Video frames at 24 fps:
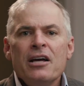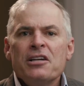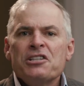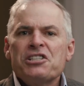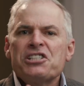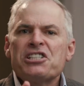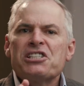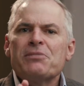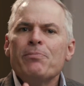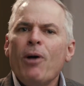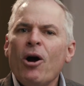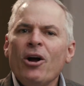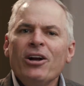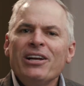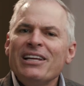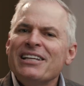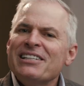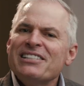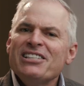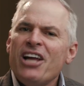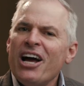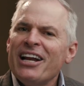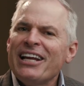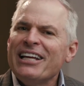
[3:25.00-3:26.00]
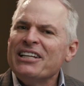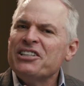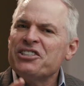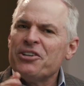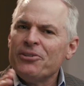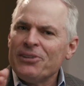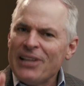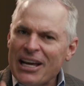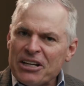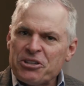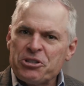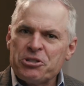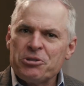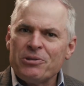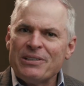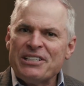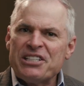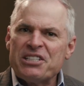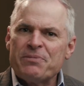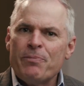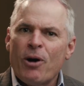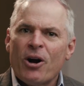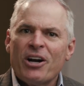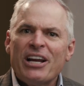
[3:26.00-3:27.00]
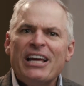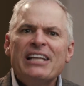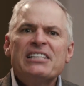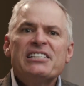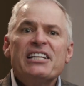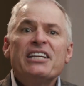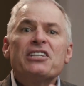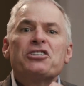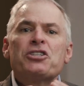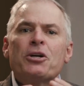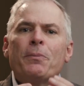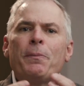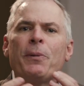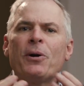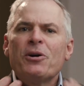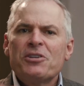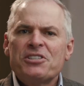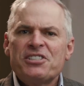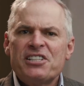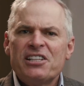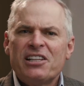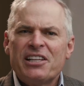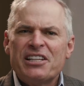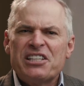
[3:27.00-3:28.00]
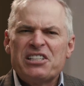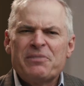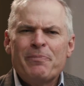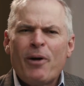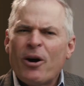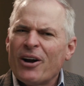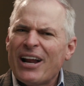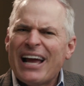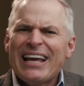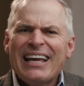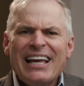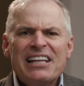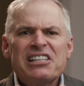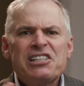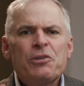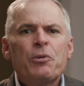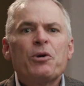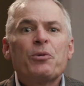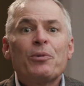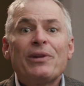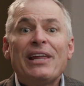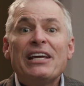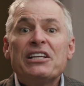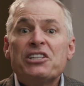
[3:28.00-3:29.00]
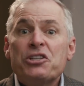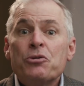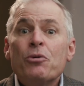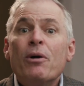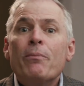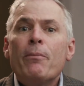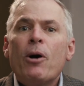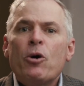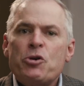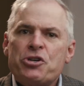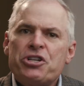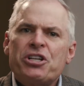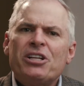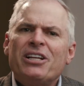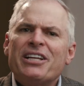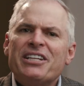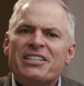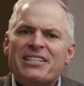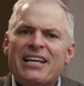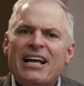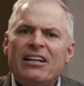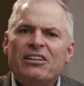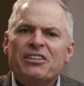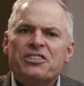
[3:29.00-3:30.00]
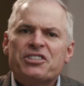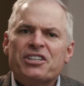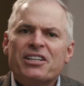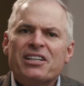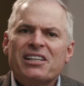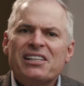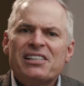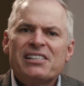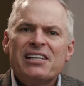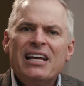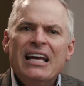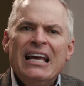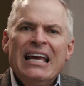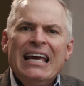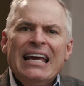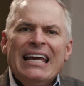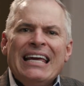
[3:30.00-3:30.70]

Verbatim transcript: Smart is not intellectually smart, it's interpersonally smart. I guess it would relate to emotional intelligence.